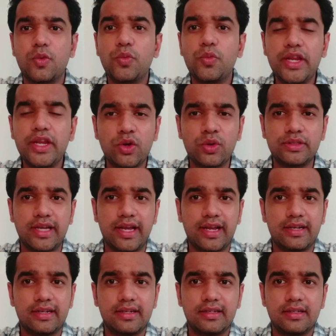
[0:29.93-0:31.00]
We know
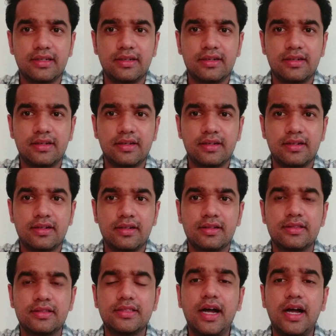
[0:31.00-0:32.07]
that
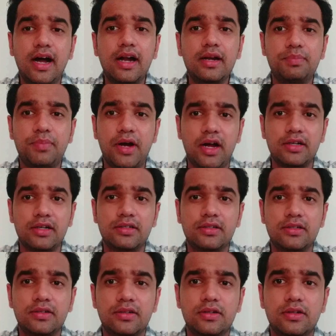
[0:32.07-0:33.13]
the hard part
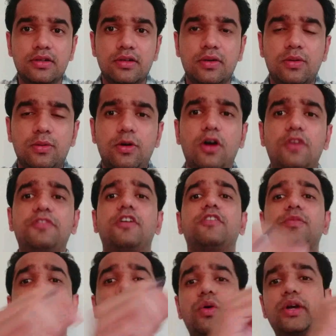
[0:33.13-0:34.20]
of
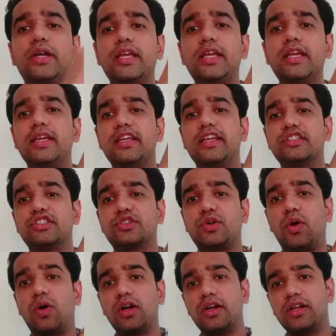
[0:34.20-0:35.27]
our body is
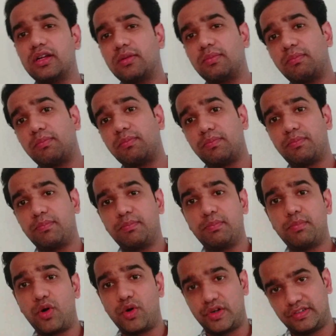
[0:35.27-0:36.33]
called
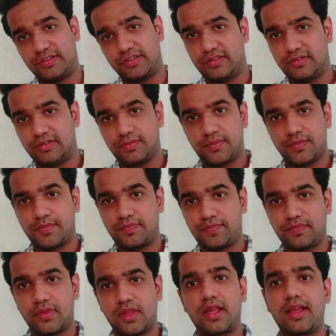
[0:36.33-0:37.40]
bones,
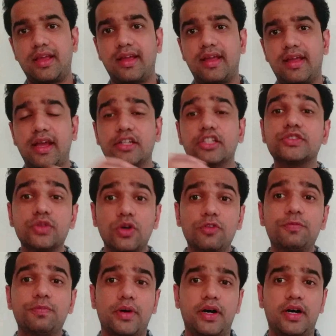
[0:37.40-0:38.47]
and the
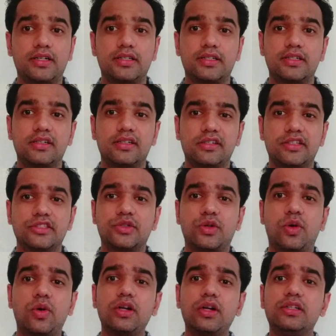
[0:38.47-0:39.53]
soft part is
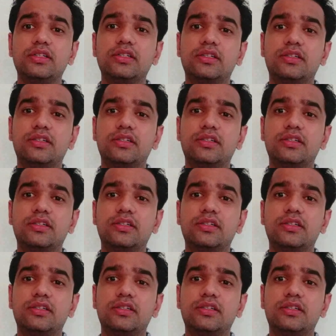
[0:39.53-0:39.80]
called